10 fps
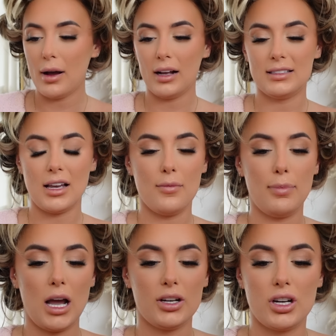So
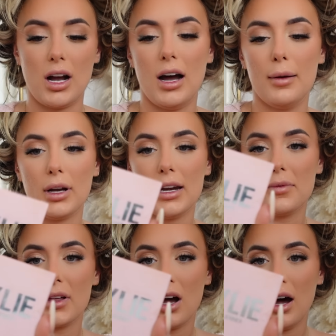blusher, I'm going in
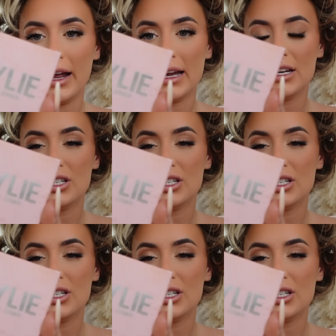with the Kylie